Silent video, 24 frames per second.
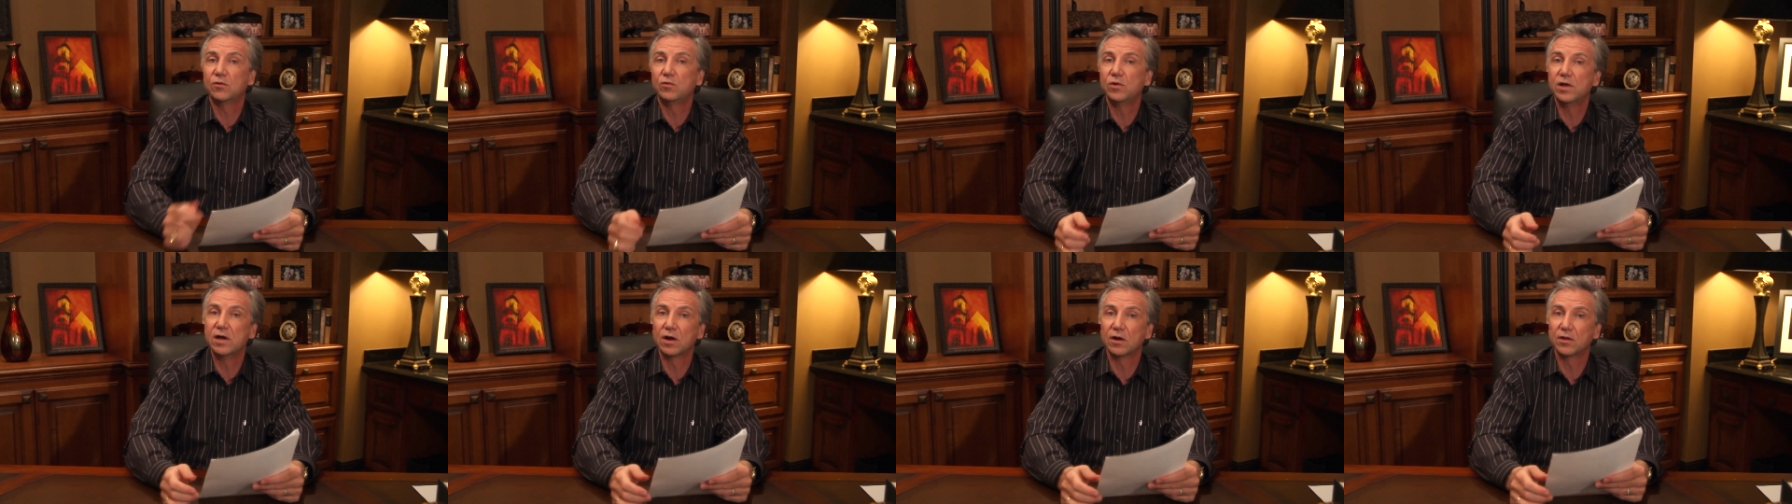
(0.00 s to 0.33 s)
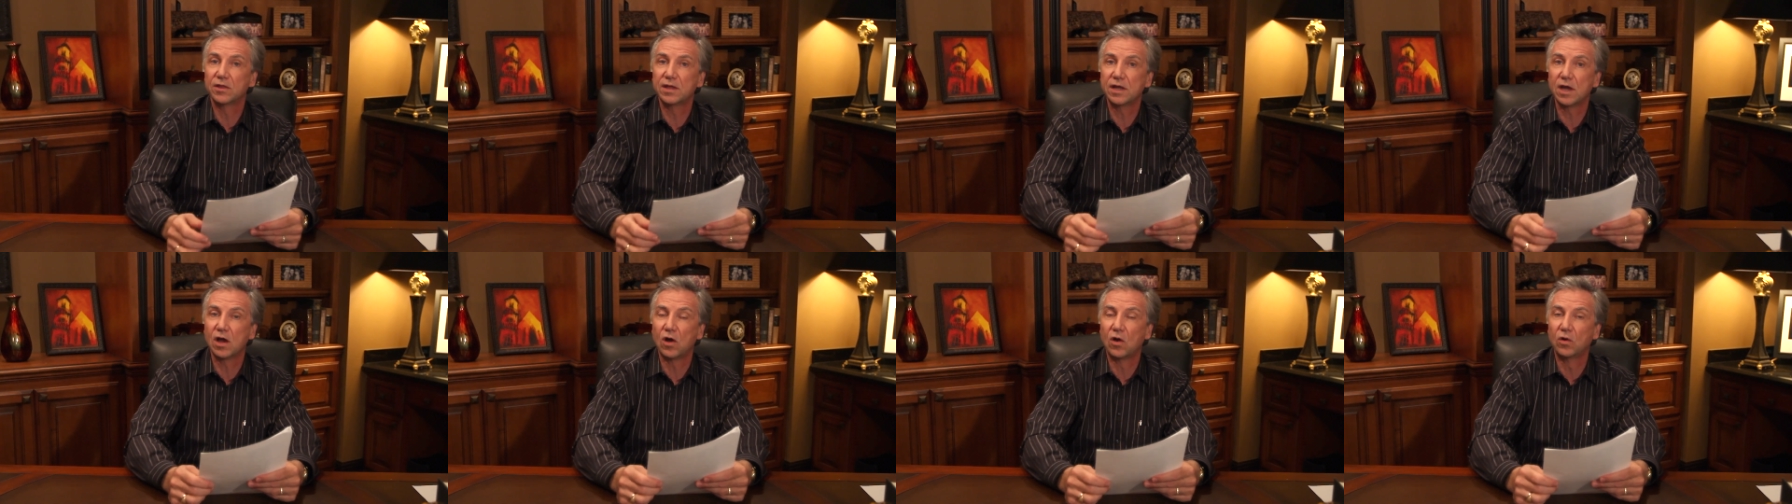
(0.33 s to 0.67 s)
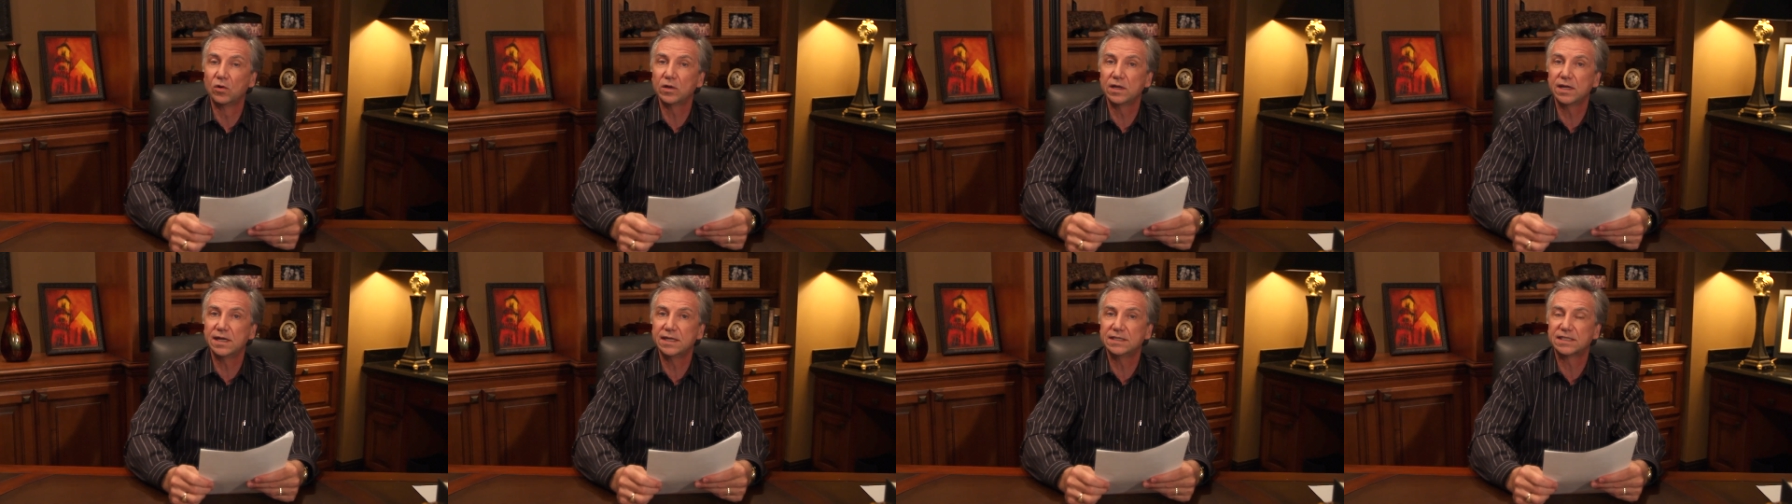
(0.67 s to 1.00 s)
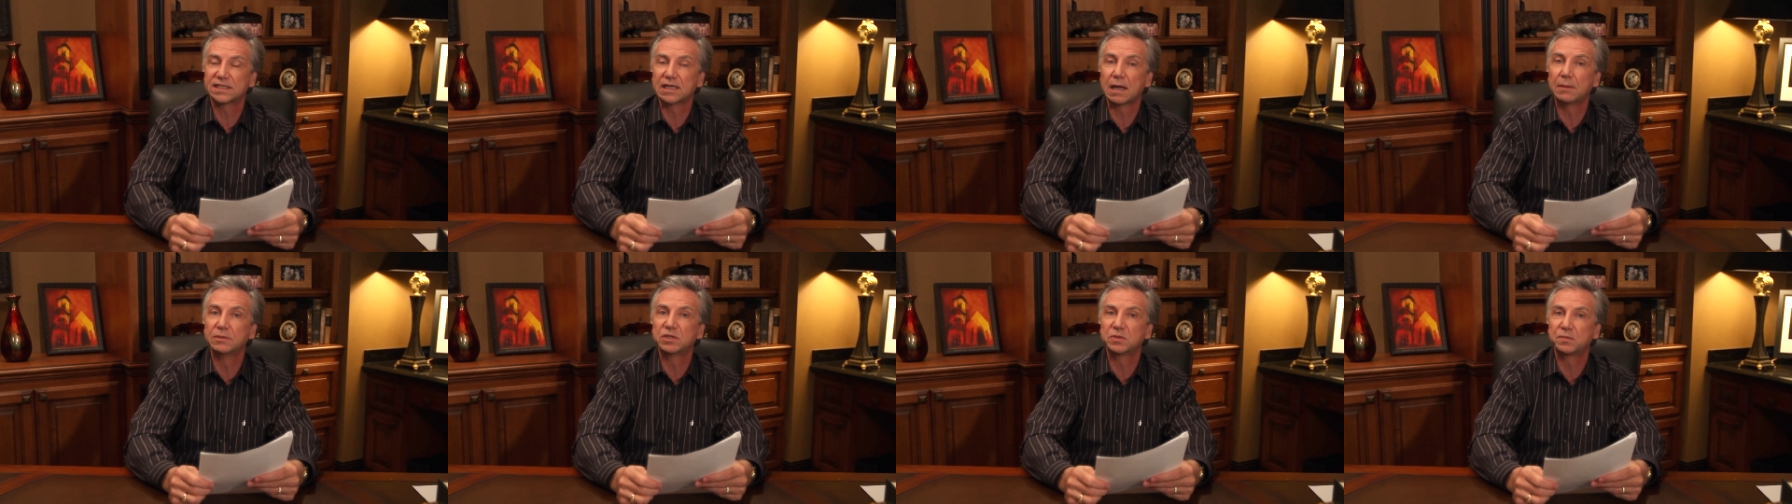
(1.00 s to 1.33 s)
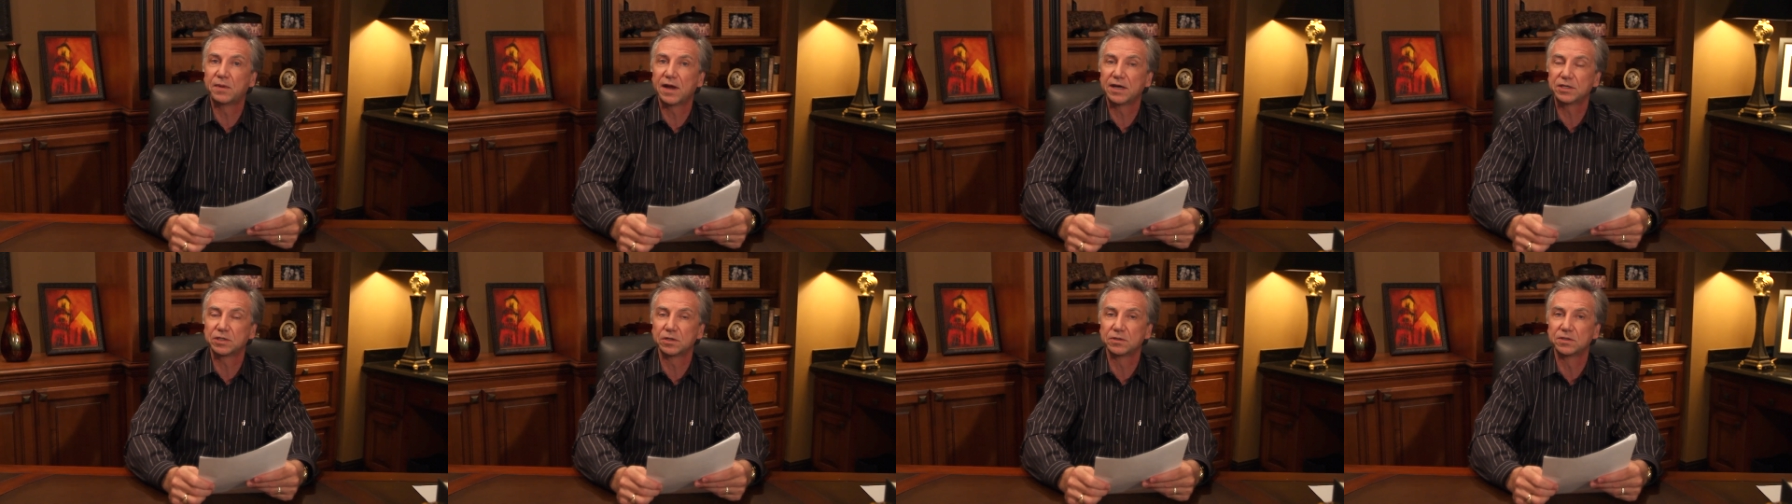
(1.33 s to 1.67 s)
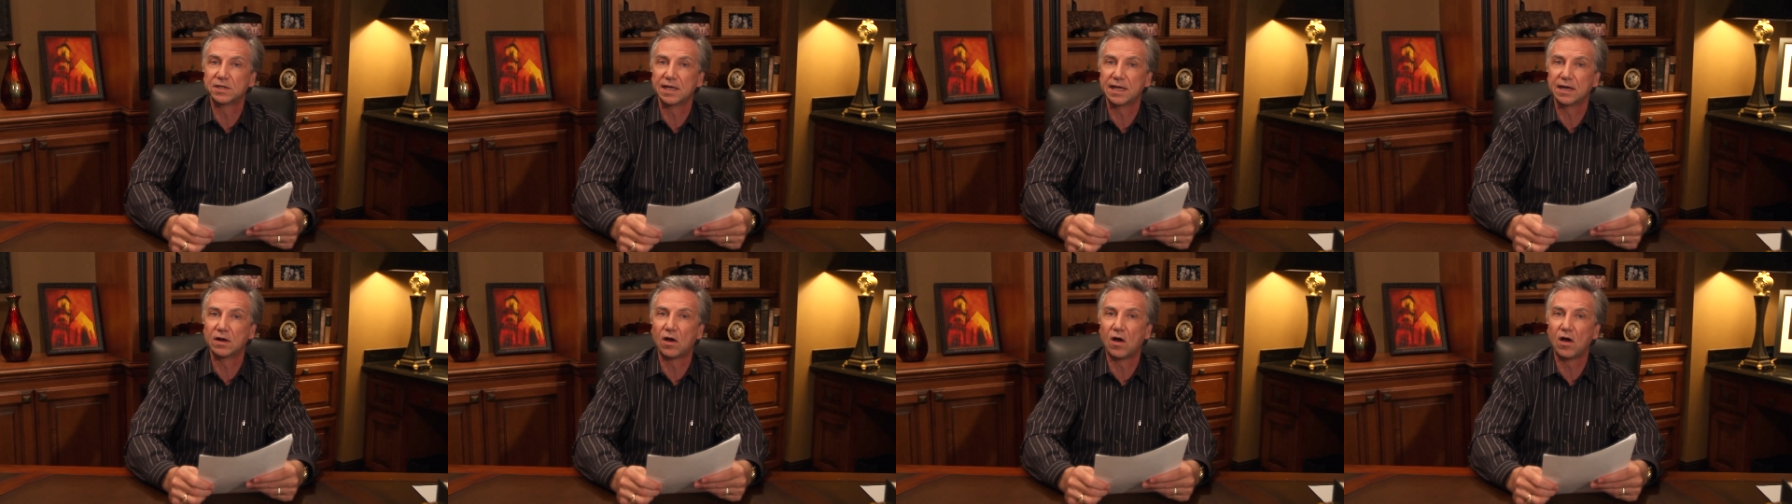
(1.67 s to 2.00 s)
we are the only
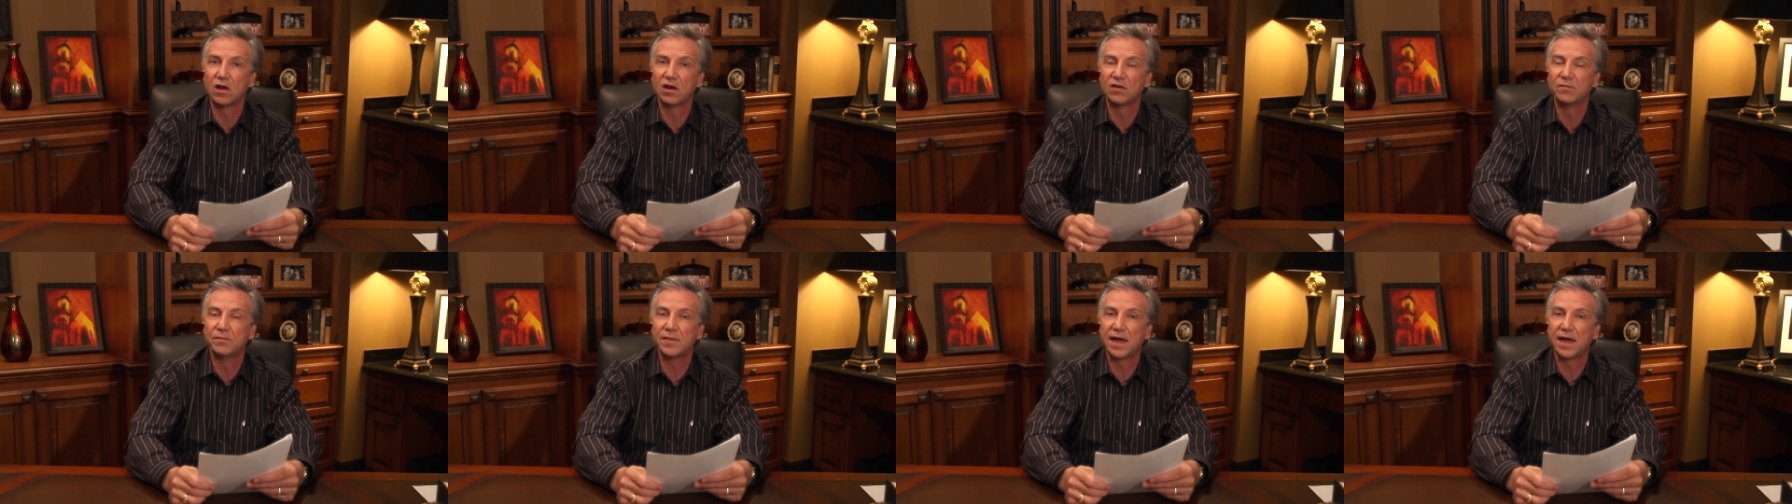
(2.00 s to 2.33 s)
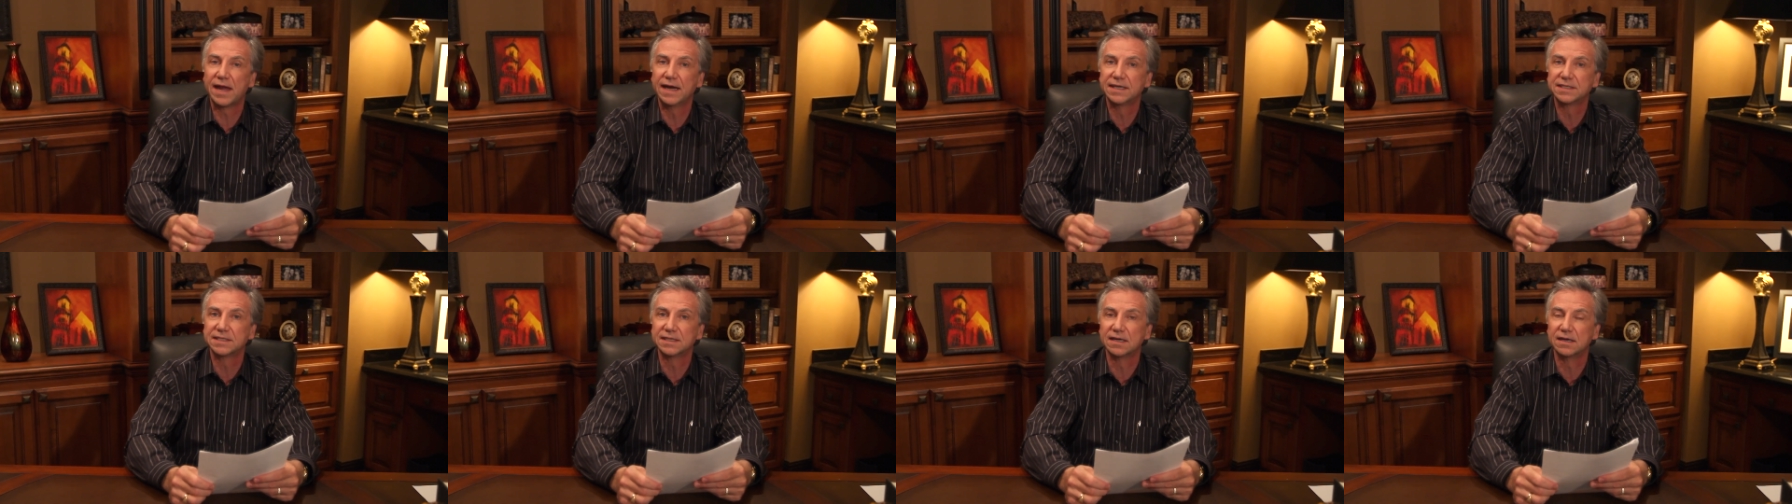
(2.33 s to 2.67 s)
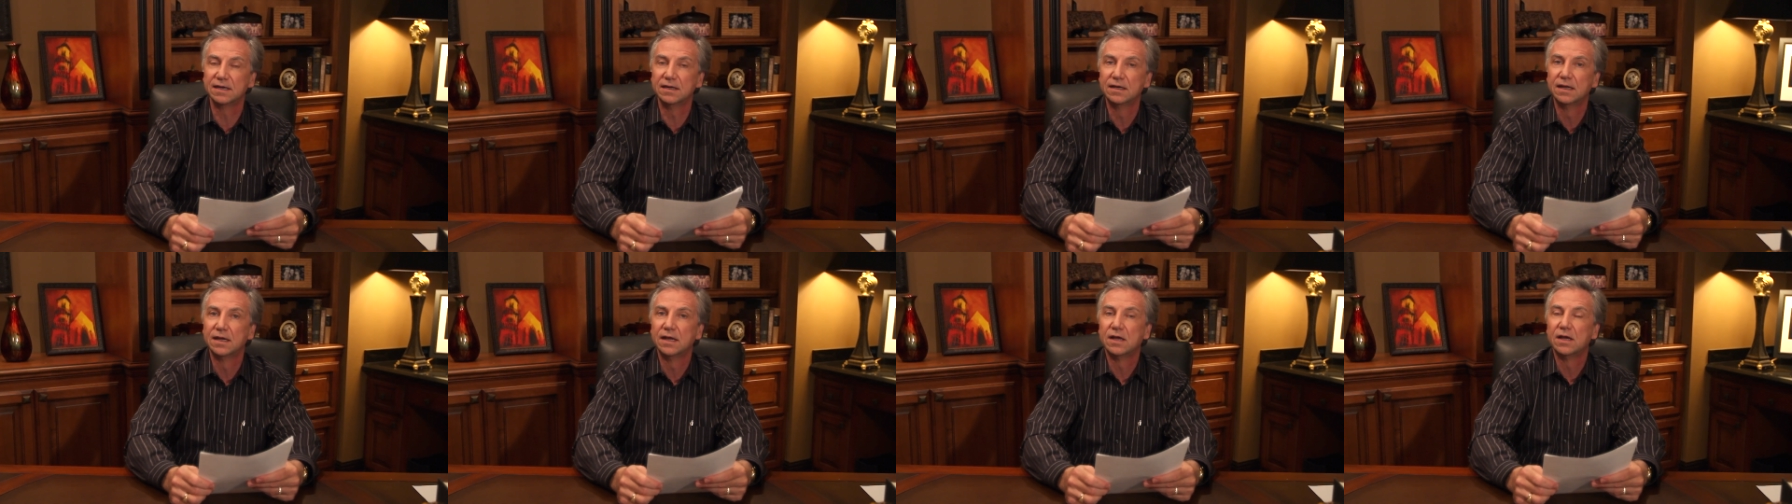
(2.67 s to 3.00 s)
subspecialty in all of medicine